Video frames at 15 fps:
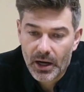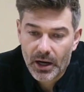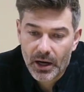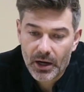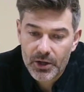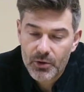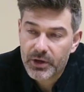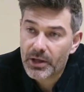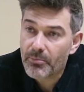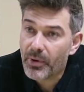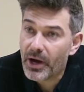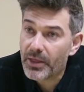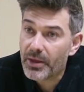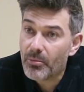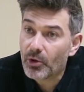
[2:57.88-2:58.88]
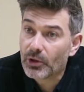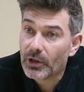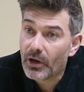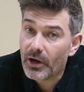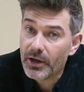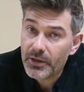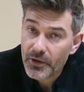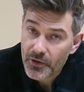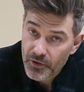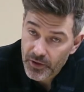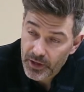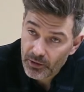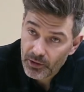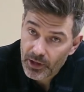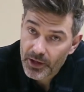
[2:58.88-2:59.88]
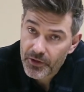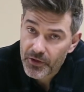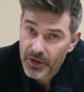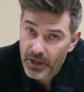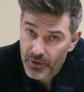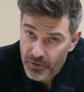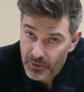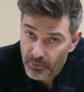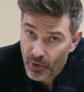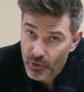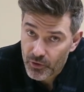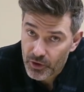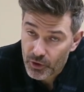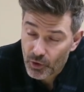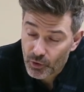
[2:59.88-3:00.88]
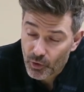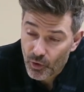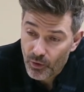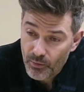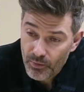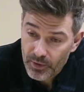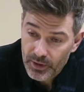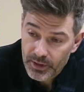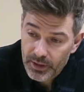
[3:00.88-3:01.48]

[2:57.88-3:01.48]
You can buy them online still at siestaboxing.com.